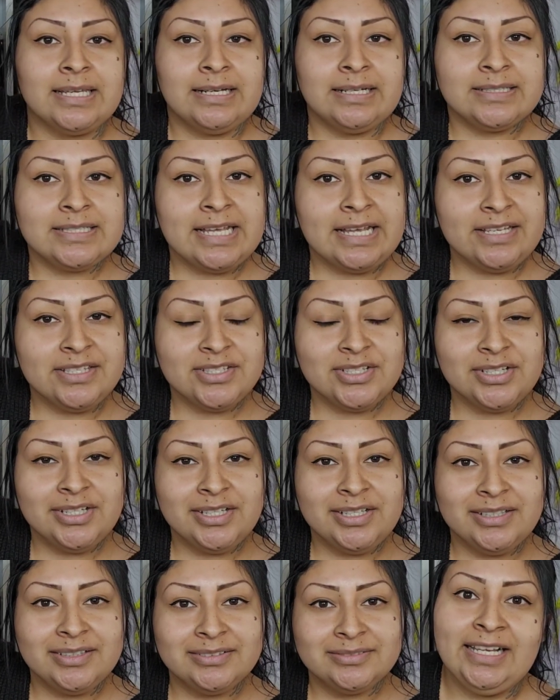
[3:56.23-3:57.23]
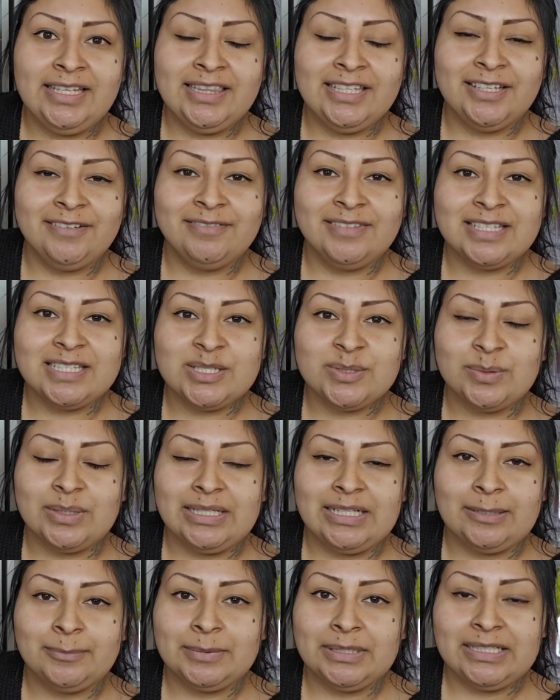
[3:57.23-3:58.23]
sanitizer. I love this
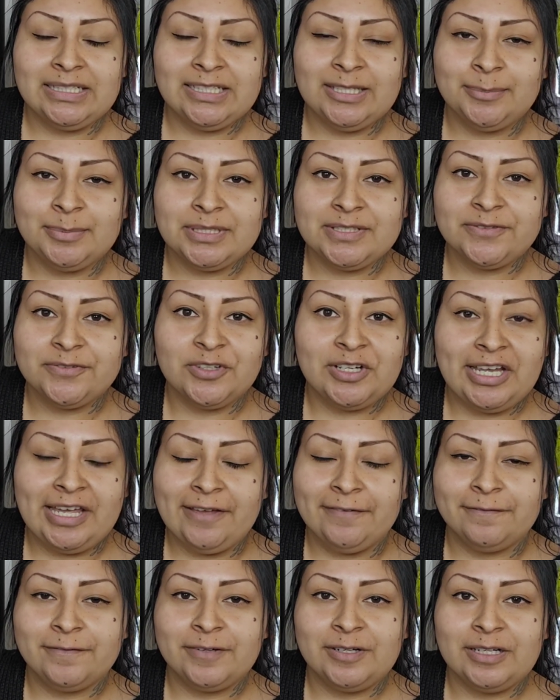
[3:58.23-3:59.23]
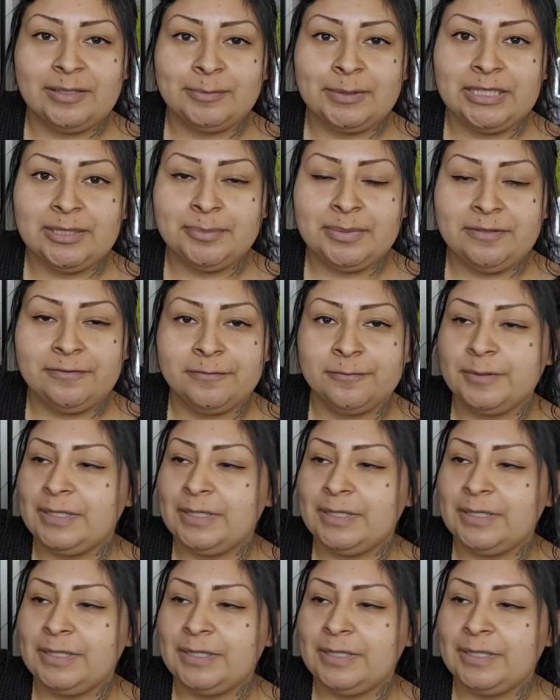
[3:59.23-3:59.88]
one. I'm going to keep this forever. I'm going to be